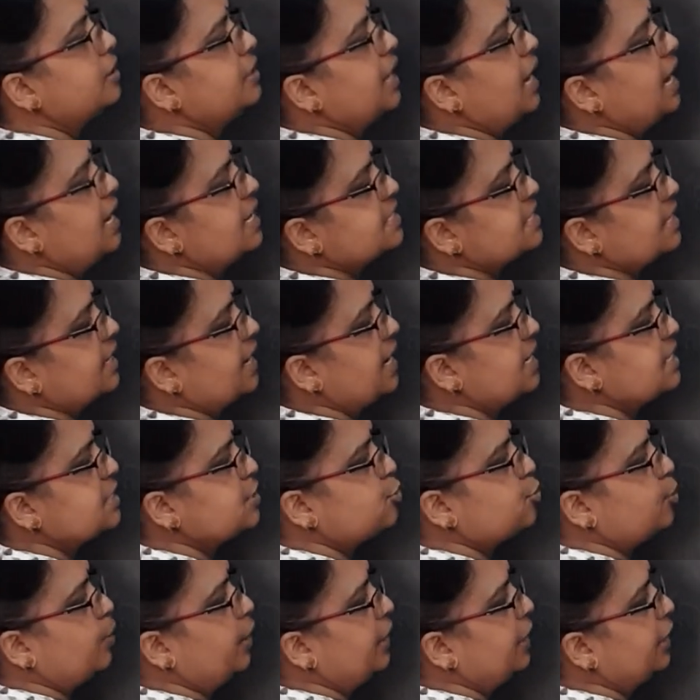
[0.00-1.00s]
the answer
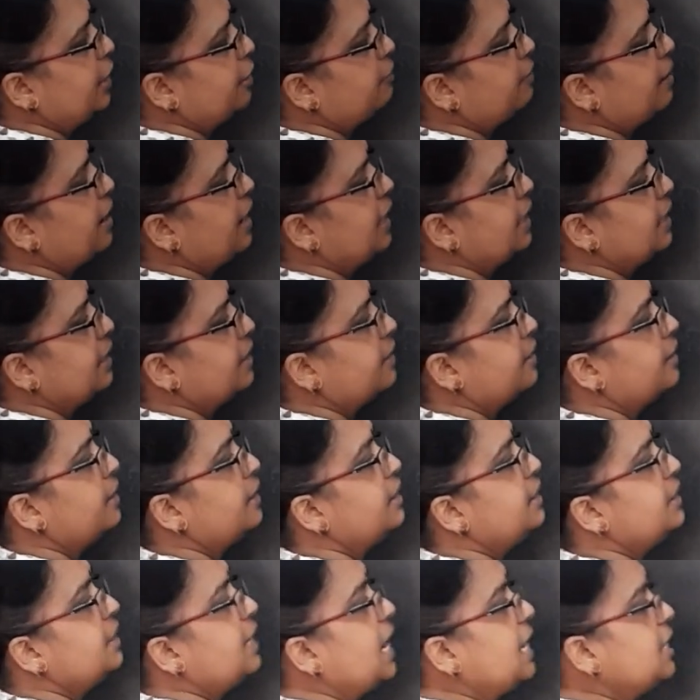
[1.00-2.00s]
as 21.
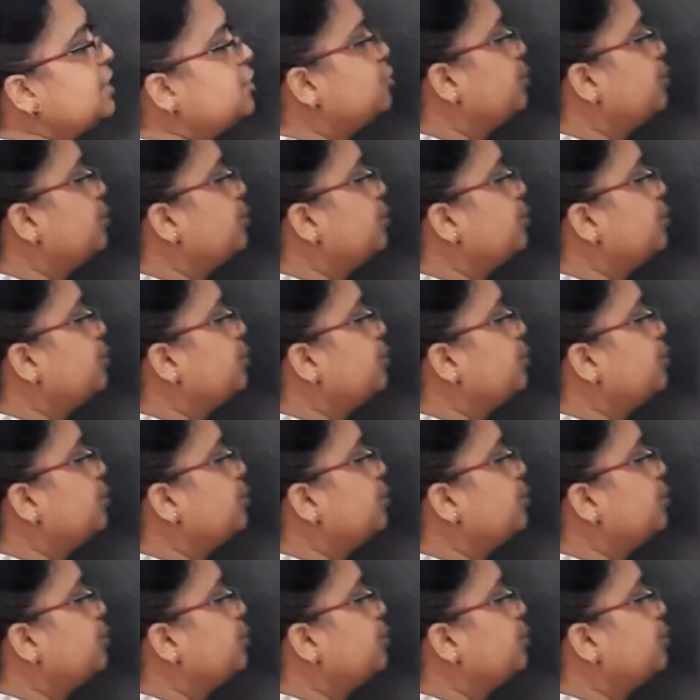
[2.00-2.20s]
That